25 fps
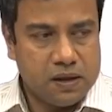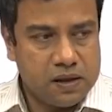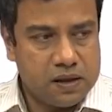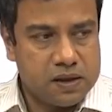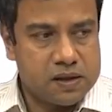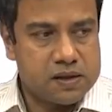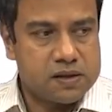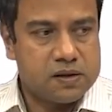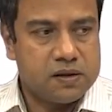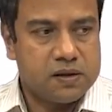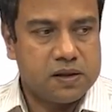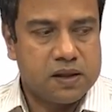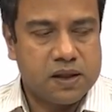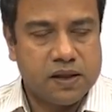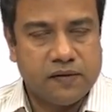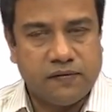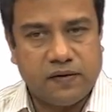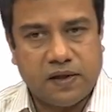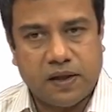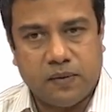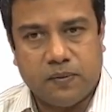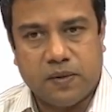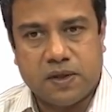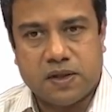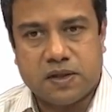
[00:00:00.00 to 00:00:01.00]
does not
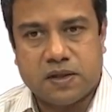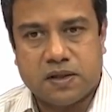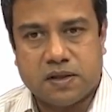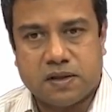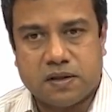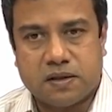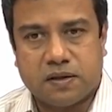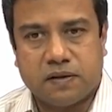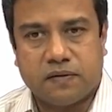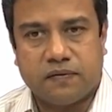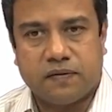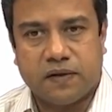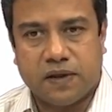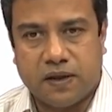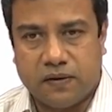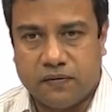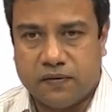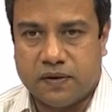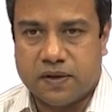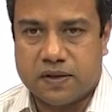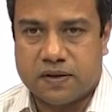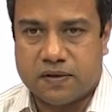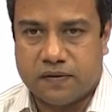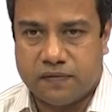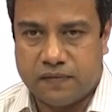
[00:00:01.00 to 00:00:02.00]
have dimensions of
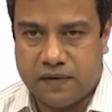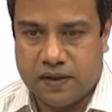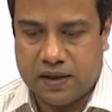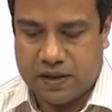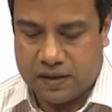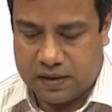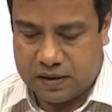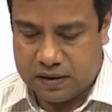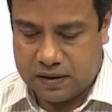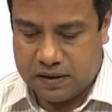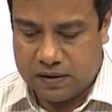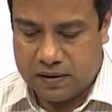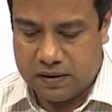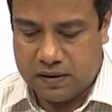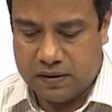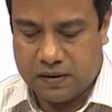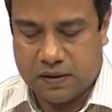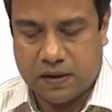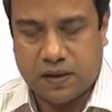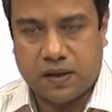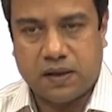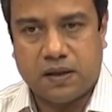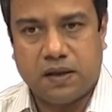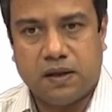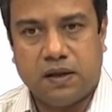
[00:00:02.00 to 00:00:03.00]
inverse of length,
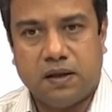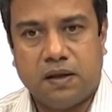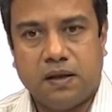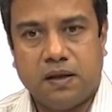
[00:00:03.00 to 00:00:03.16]
okay,